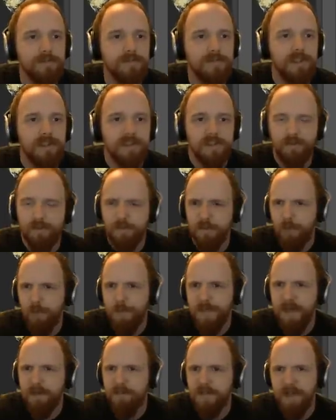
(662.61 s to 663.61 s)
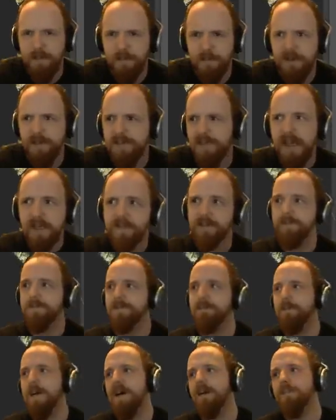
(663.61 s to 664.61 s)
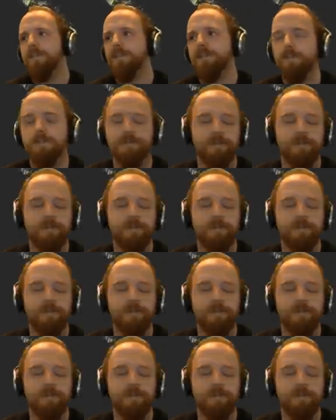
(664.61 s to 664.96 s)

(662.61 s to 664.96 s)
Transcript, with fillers: That doesn't normally have that preset. Marvellous!